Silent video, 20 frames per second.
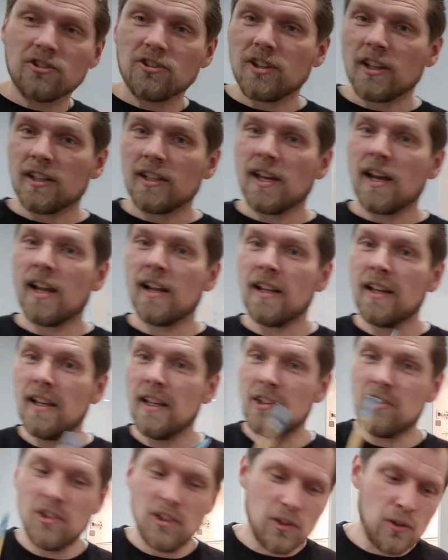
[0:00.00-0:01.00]
Stradale
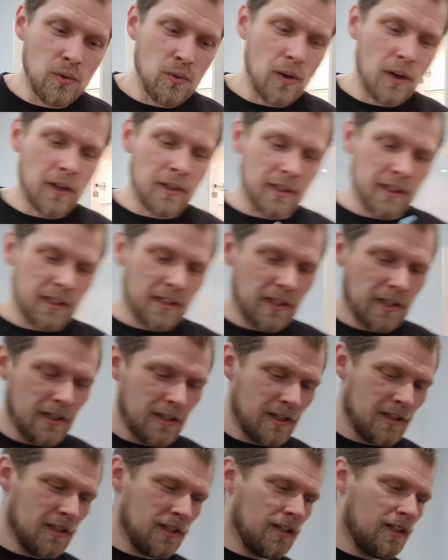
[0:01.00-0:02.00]
ECU on it,
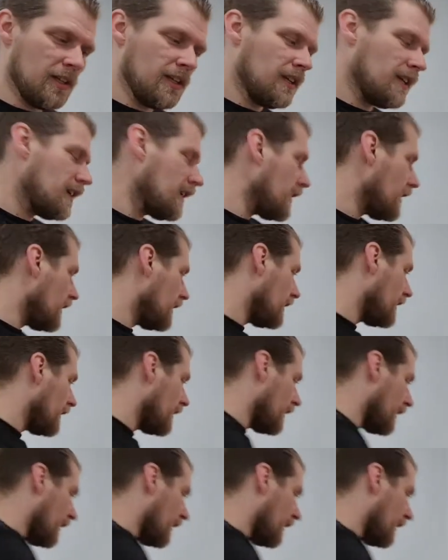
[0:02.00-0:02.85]
and then